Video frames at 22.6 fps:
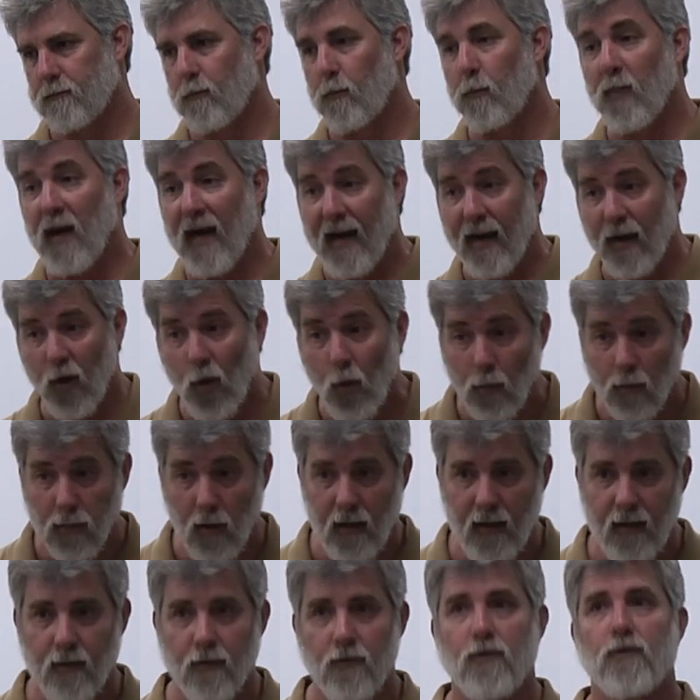bio
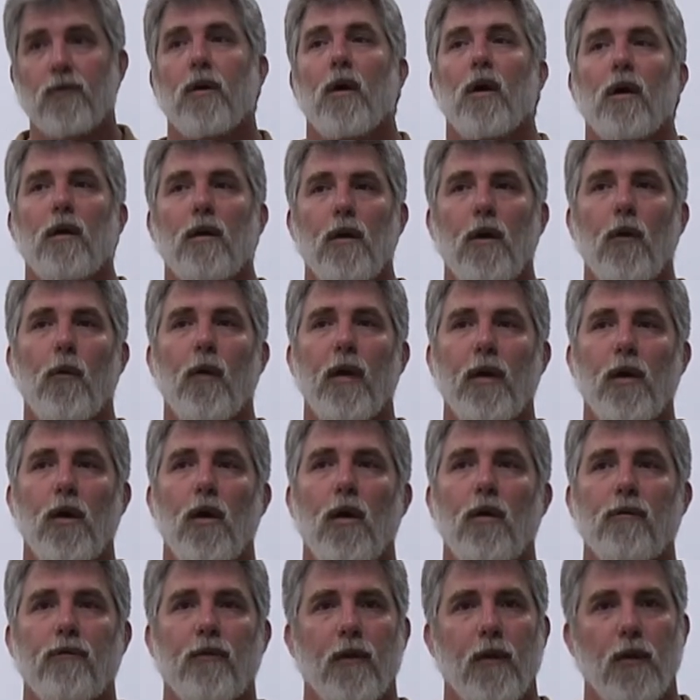blitz going
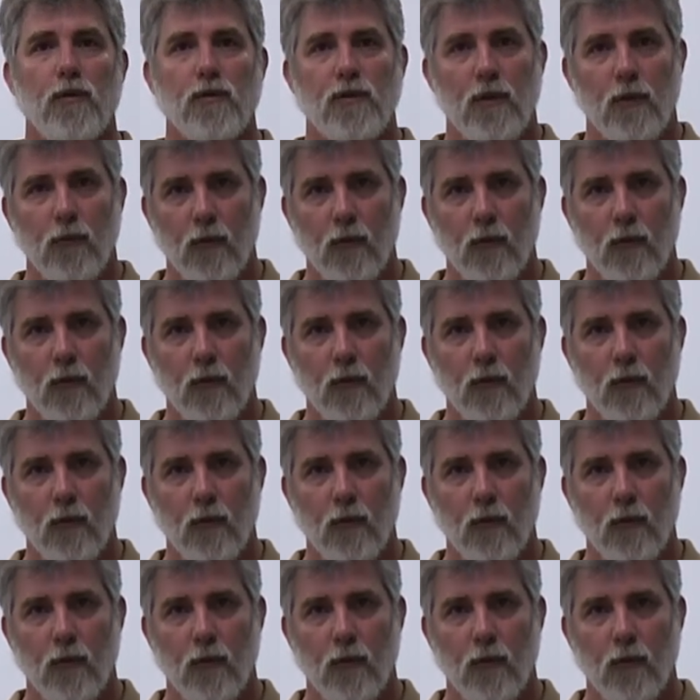on for those that